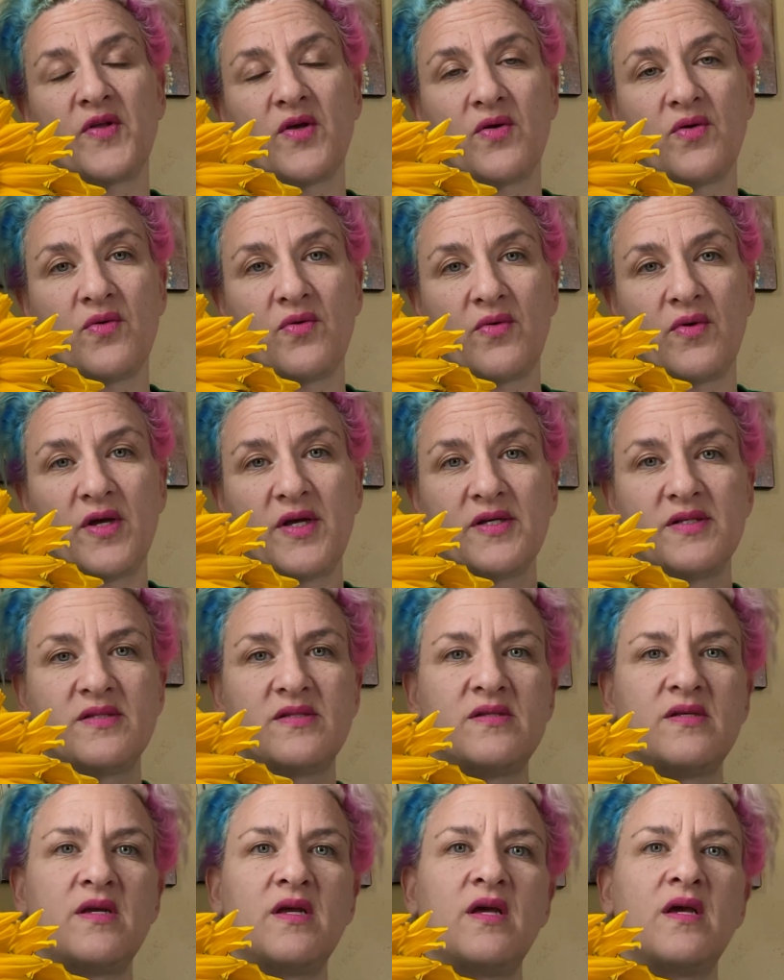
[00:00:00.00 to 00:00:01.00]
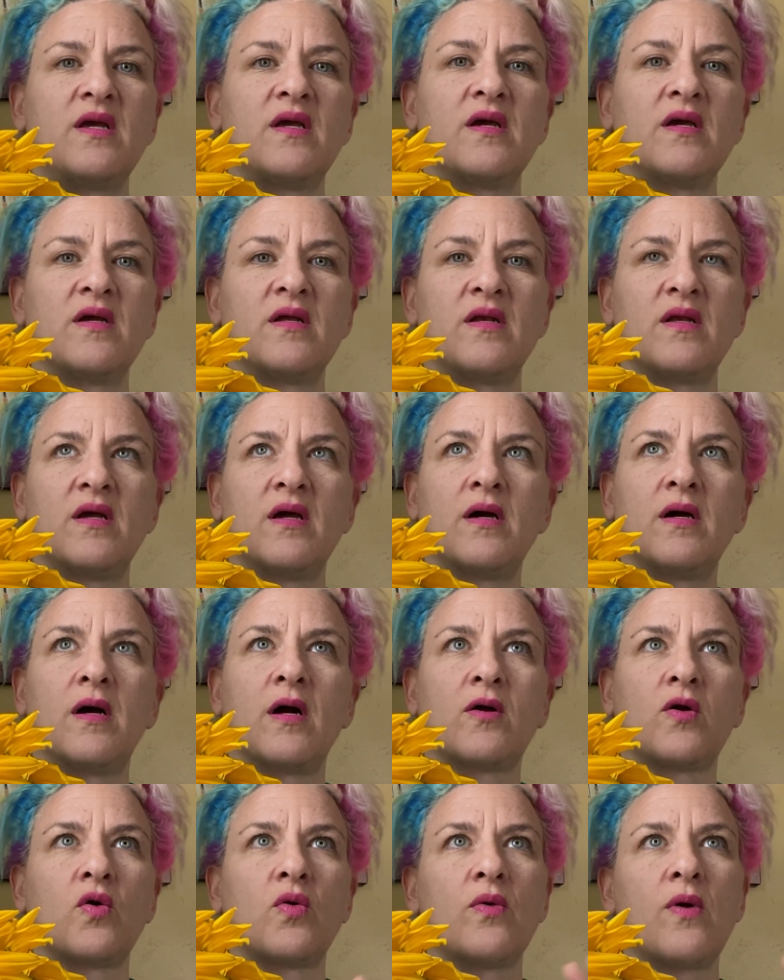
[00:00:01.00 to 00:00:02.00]
who is sitting
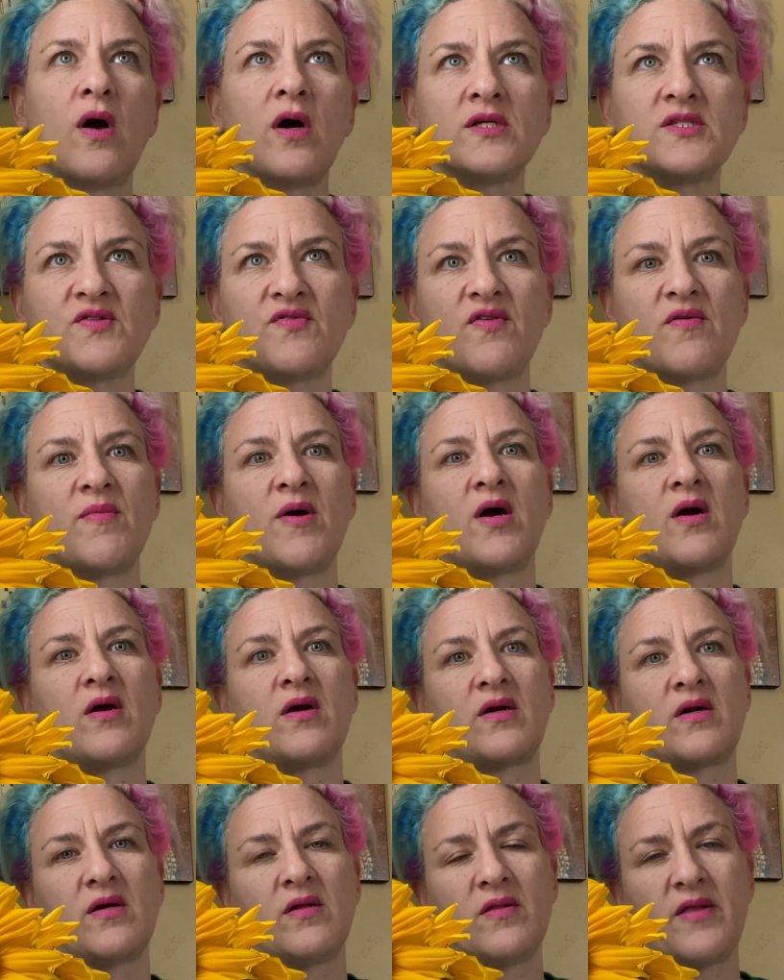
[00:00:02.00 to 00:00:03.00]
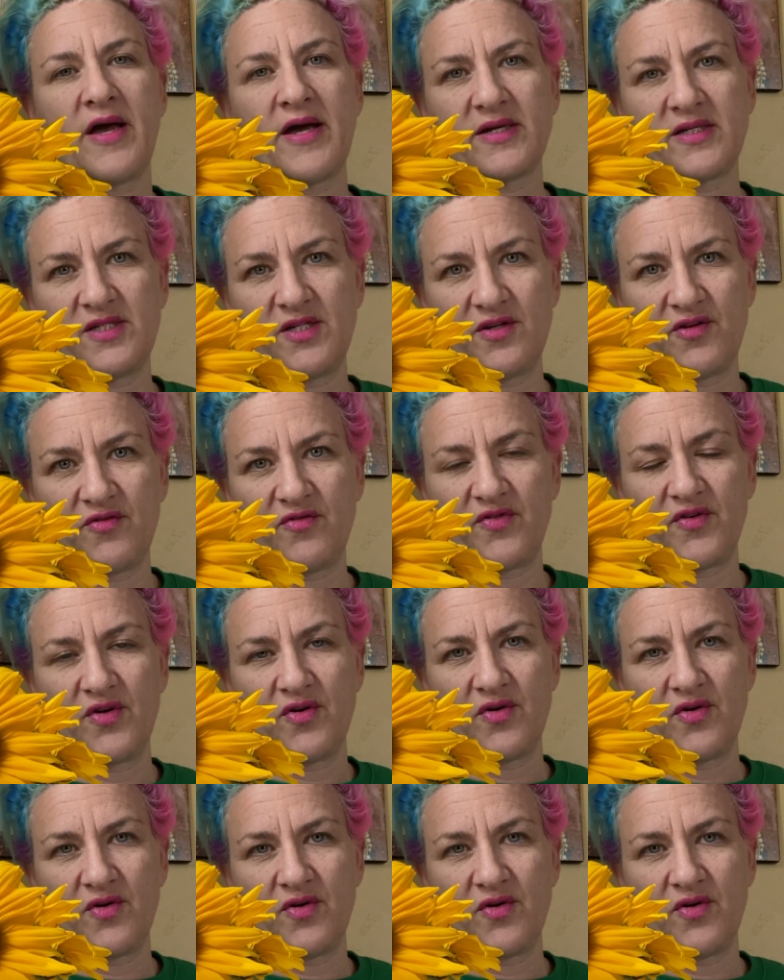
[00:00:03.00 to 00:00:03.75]
across from our collective